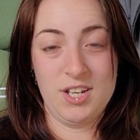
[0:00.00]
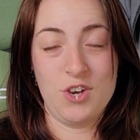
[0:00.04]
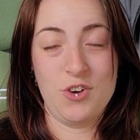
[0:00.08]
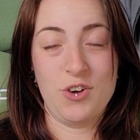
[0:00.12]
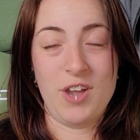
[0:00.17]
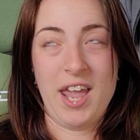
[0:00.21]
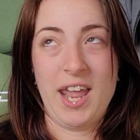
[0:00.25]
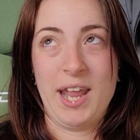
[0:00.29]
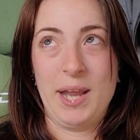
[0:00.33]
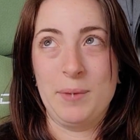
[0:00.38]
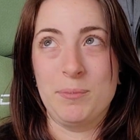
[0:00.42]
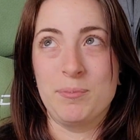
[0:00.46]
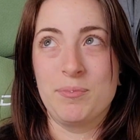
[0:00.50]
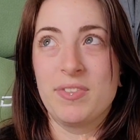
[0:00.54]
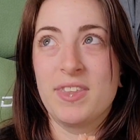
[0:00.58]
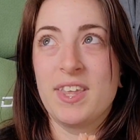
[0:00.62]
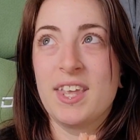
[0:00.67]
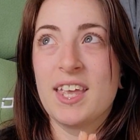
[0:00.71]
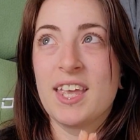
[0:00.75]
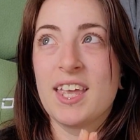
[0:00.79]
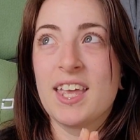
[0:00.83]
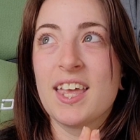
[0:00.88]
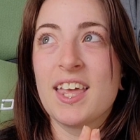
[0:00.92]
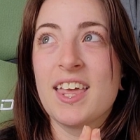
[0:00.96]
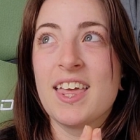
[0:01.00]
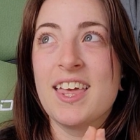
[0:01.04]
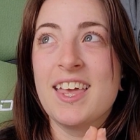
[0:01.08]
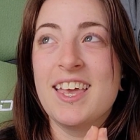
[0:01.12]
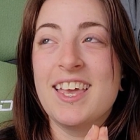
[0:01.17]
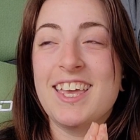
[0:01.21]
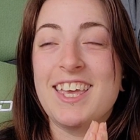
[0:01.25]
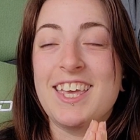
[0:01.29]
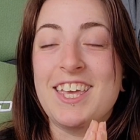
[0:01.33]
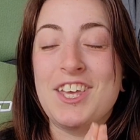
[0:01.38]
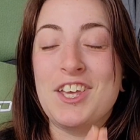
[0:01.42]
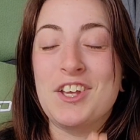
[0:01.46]
okay?
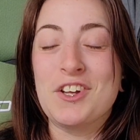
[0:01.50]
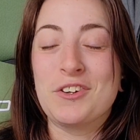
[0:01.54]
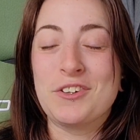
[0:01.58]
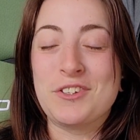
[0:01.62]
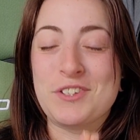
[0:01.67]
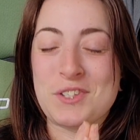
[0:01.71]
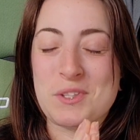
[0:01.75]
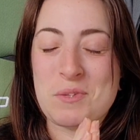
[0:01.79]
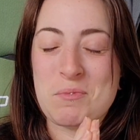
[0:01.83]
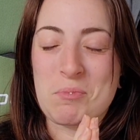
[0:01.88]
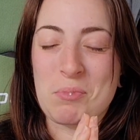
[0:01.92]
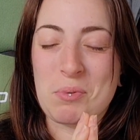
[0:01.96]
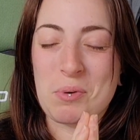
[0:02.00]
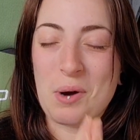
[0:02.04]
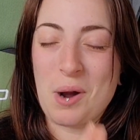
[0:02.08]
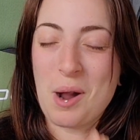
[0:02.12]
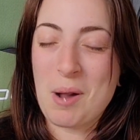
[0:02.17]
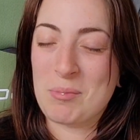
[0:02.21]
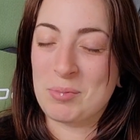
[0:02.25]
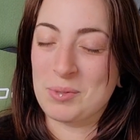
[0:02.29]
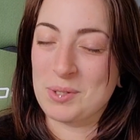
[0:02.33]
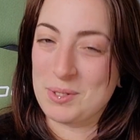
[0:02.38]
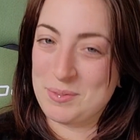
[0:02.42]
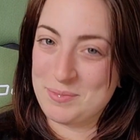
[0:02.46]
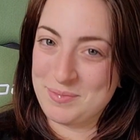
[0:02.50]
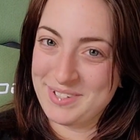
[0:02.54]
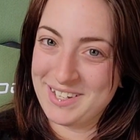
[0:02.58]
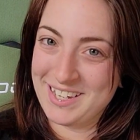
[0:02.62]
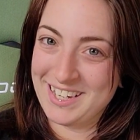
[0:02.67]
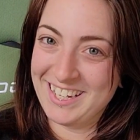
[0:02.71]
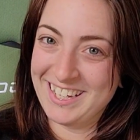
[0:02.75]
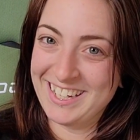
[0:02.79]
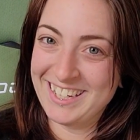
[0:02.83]
Here's the problem.